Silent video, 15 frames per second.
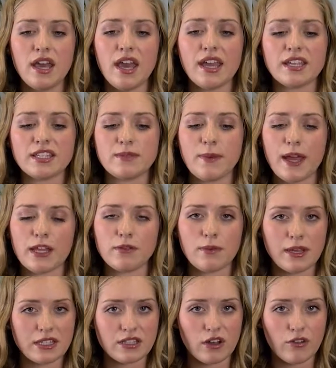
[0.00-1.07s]
expand
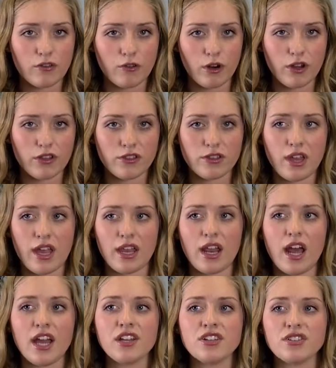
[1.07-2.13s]
my self-worth.
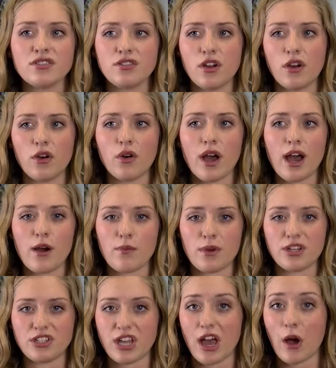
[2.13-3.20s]
And I just know how
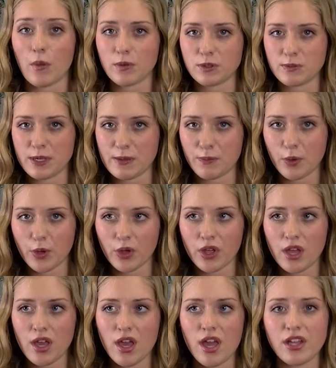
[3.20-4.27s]
much it helps people.
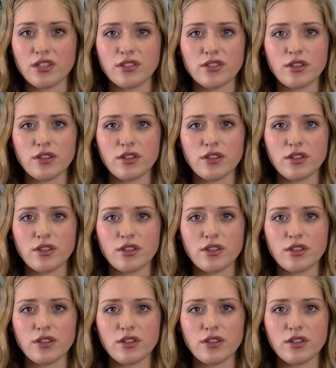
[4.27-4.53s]
And